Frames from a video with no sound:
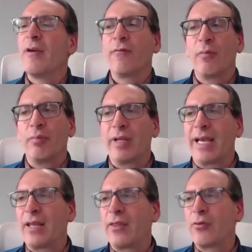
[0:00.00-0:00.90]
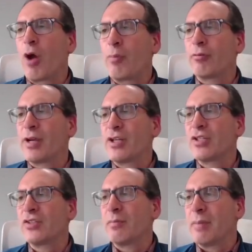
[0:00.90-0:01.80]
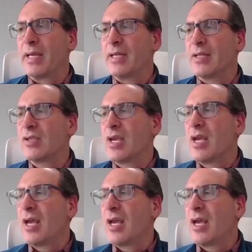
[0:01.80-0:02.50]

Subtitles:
from planning through operations to maintenance.